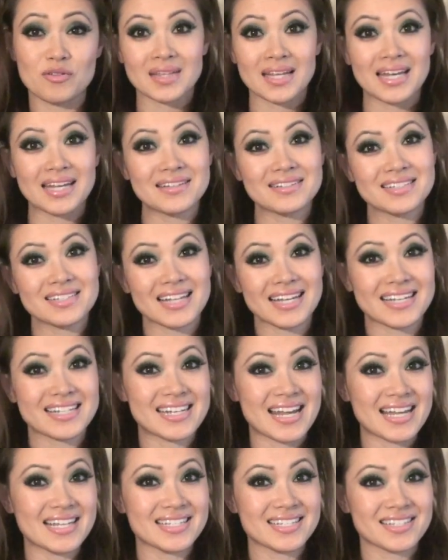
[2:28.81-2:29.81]
It gives you like a
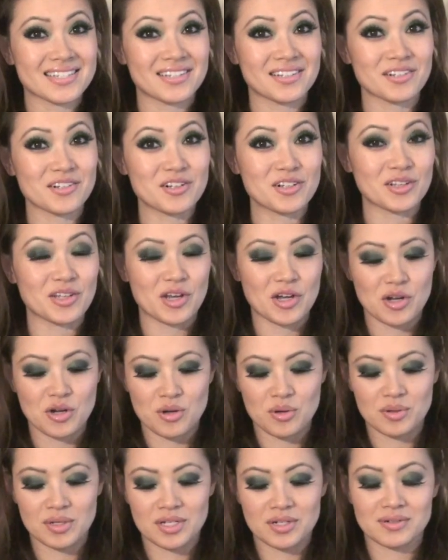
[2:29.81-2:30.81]
nice little
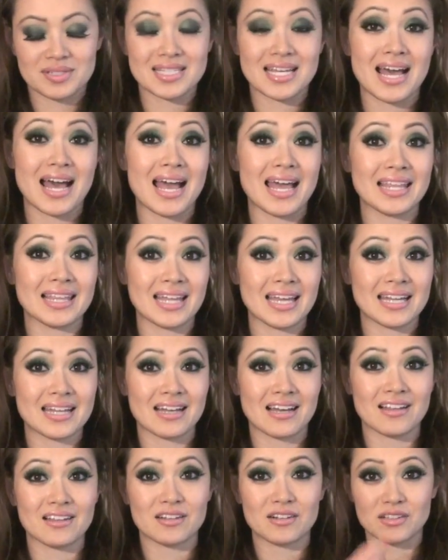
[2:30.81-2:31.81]
glow. You know, it's a highlight
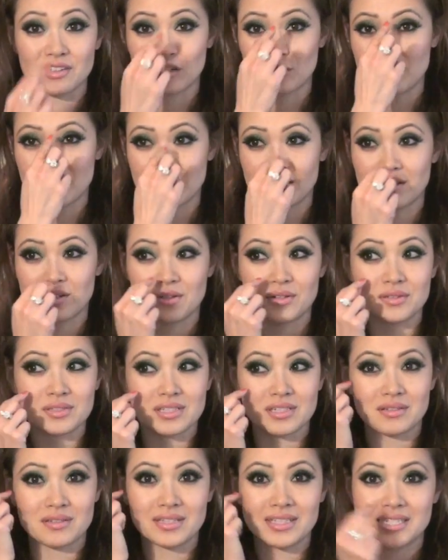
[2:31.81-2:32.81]
color, a little bit on the nose,
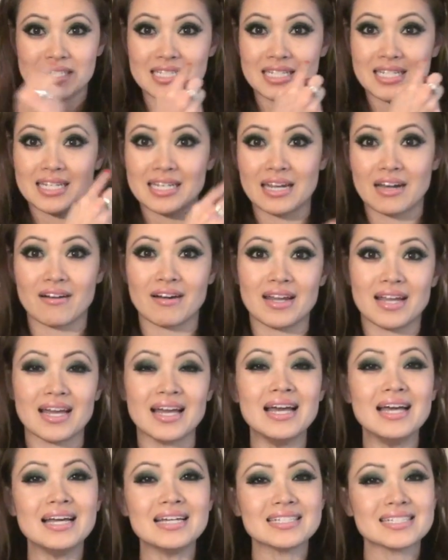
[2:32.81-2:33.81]
a little on the cheek area.